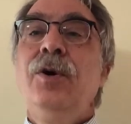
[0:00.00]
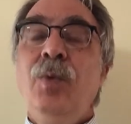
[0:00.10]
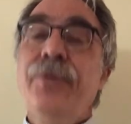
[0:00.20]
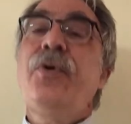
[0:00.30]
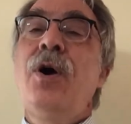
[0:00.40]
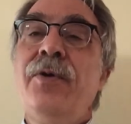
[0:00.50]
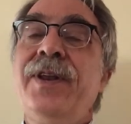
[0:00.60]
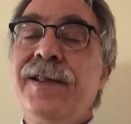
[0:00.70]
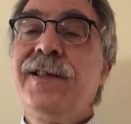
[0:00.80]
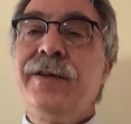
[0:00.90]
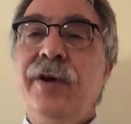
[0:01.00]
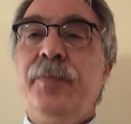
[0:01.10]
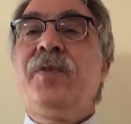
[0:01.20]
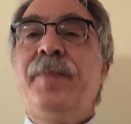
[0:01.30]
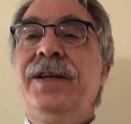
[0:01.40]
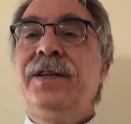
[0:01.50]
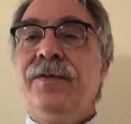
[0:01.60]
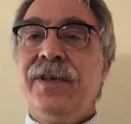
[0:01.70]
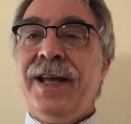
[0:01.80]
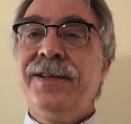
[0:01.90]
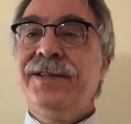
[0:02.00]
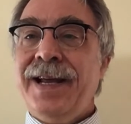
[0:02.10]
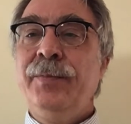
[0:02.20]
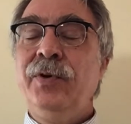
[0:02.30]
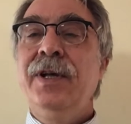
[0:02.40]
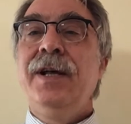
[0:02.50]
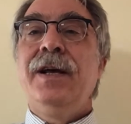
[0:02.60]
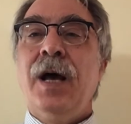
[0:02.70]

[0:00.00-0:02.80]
with all the necessary perspectives at the table